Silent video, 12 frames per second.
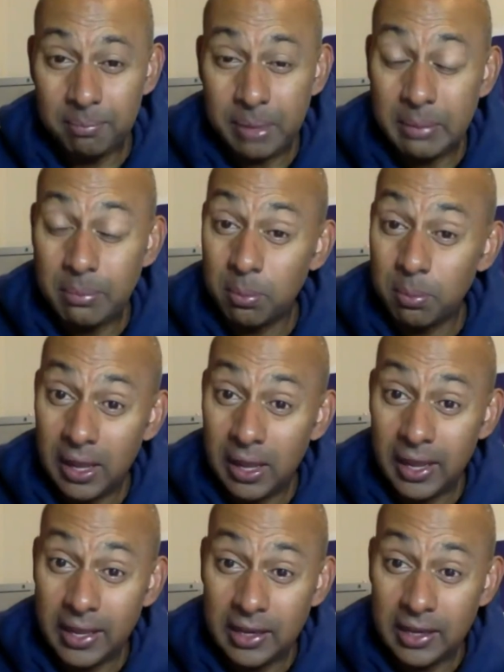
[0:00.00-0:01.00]
people
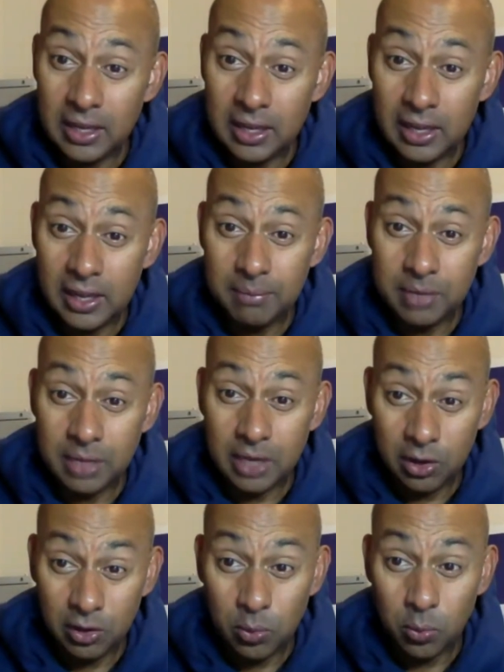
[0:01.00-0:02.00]
play,
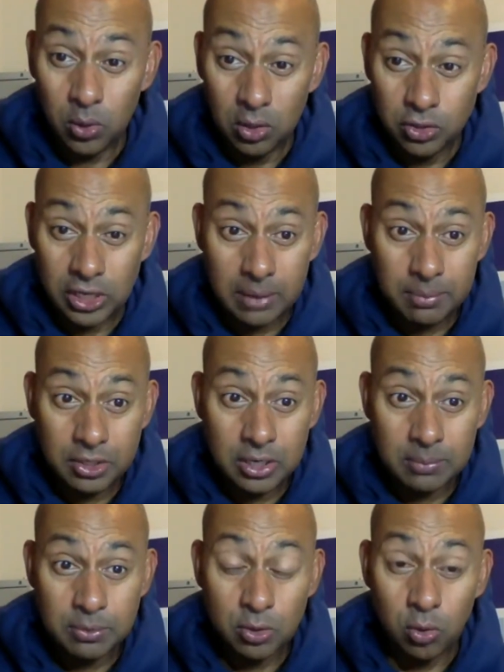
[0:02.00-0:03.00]
the World
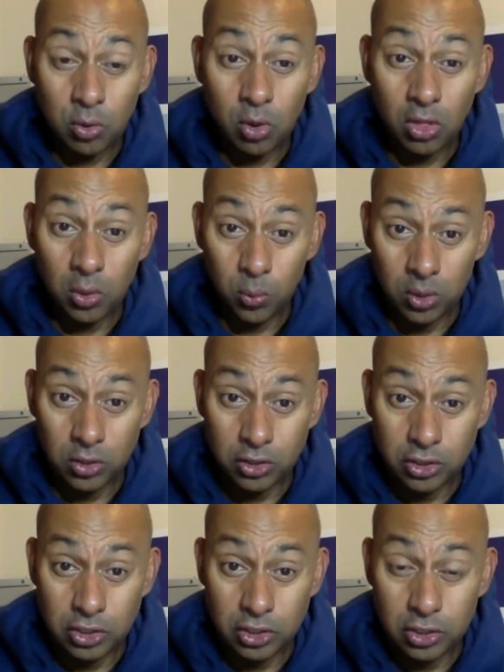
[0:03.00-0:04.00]
Championships or on the
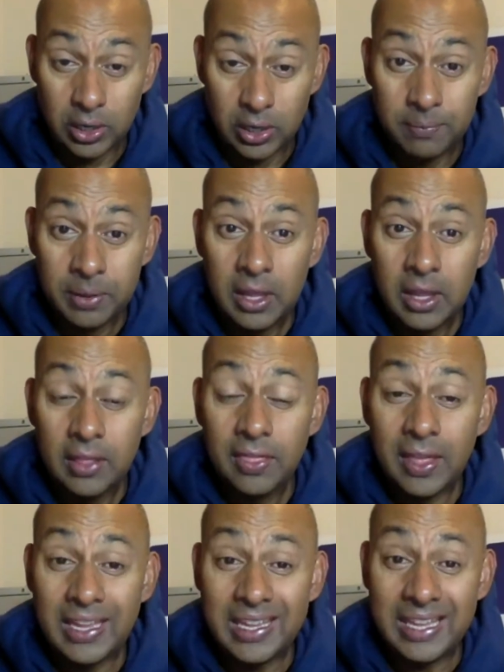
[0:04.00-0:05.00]
World Tour,
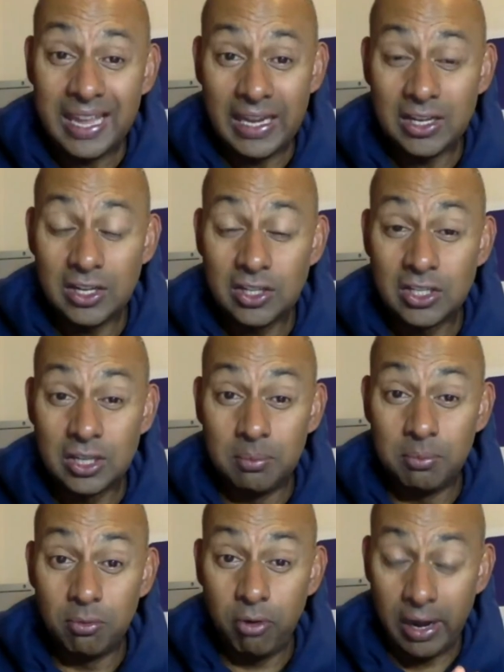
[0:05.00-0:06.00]
they get
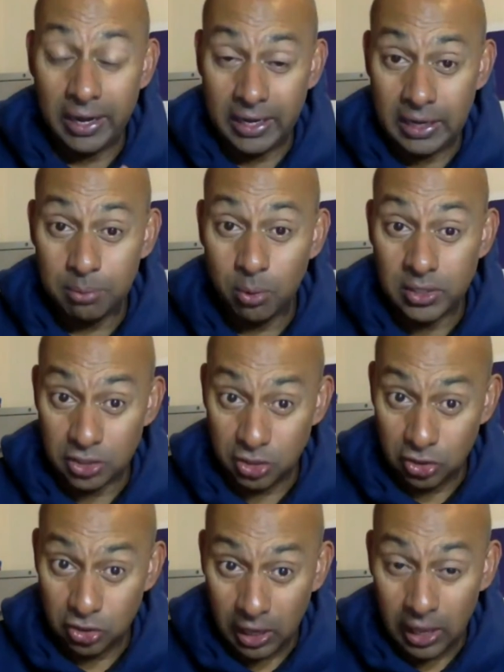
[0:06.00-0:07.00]
some ranking
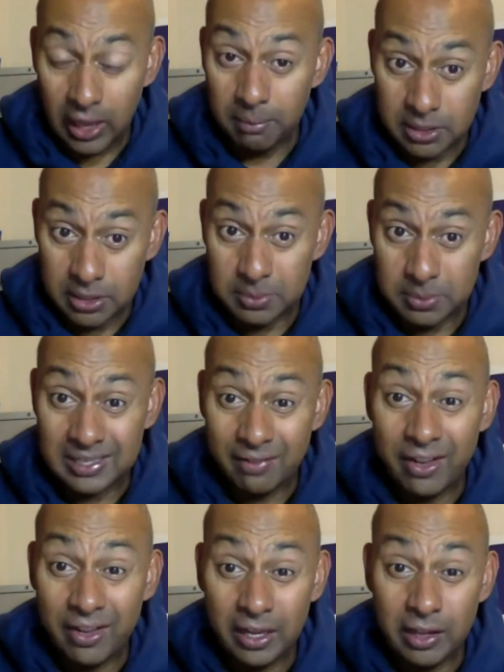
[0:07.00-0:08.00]
points
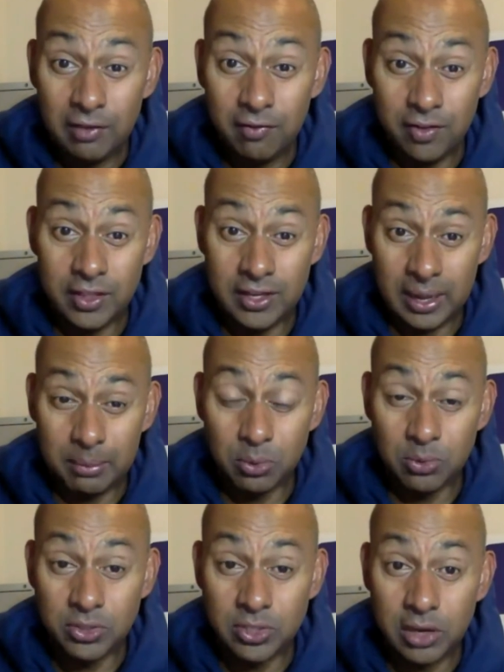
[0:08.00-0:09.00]
specifically for the
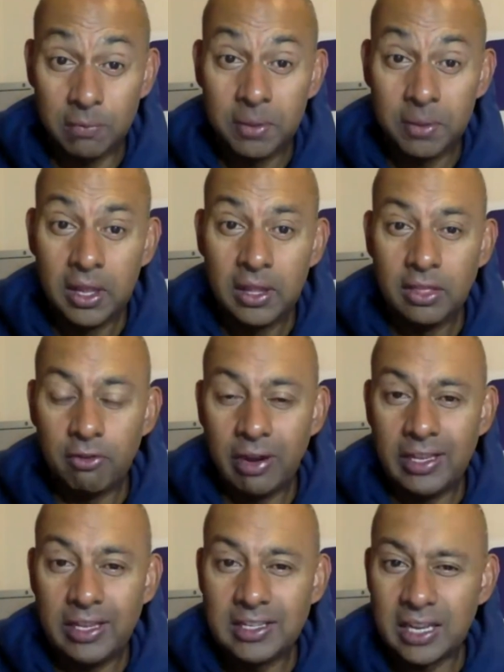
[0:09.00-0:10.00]
doubles. So the
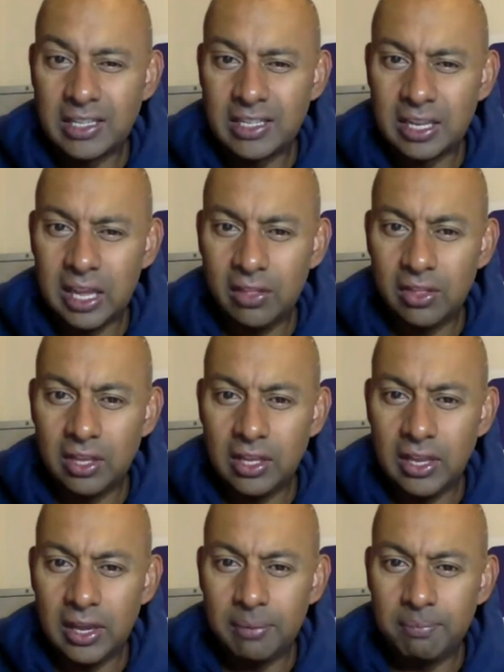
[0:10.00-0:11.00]
rankings takes into account
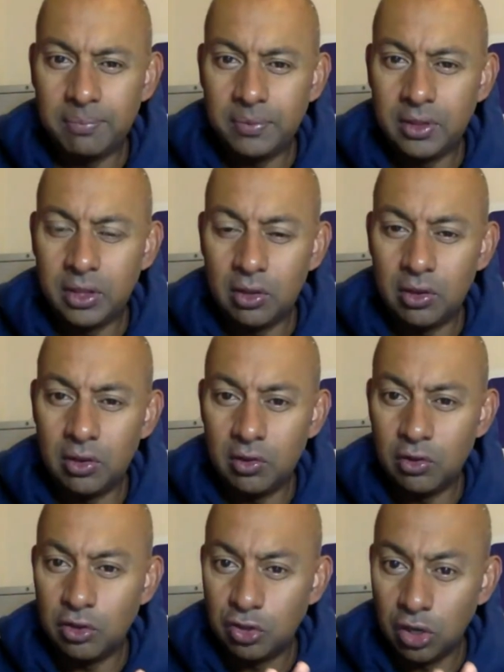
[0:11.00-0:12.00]
the
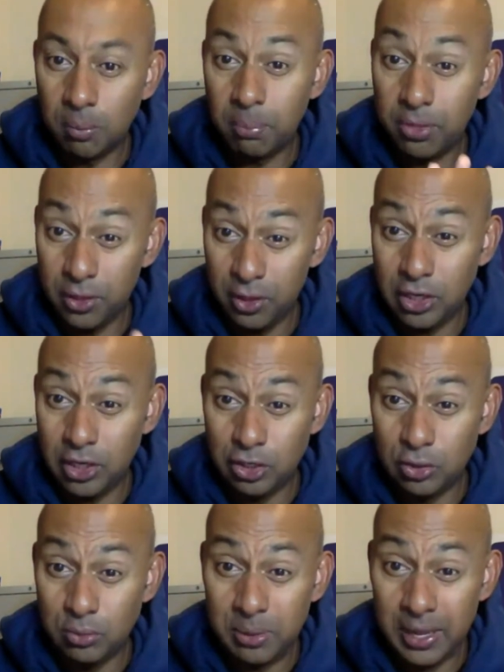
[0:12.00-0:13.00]
top
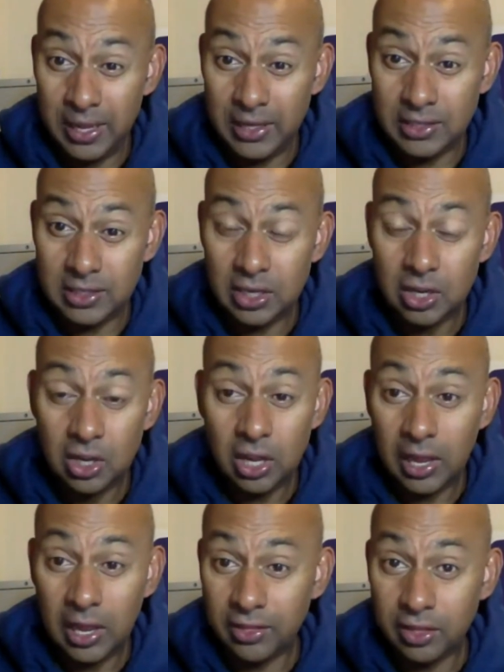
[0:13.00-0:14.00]
32 pairs
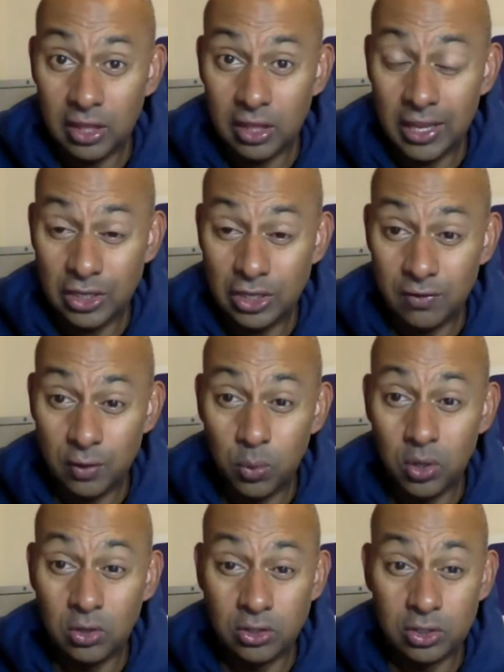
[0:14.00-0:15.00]
at each of the
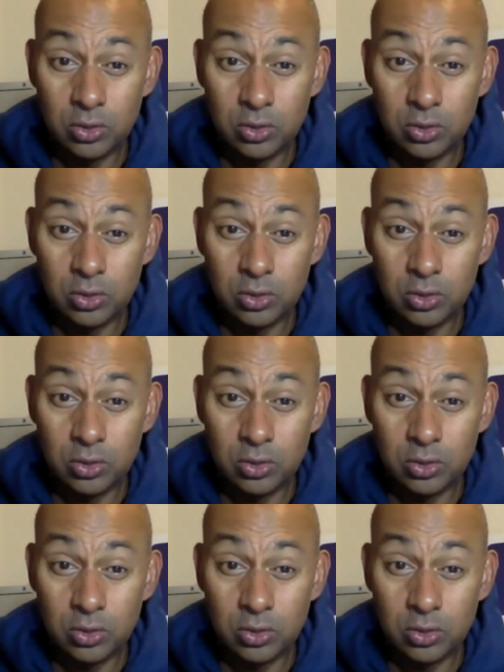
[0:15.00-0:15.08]
World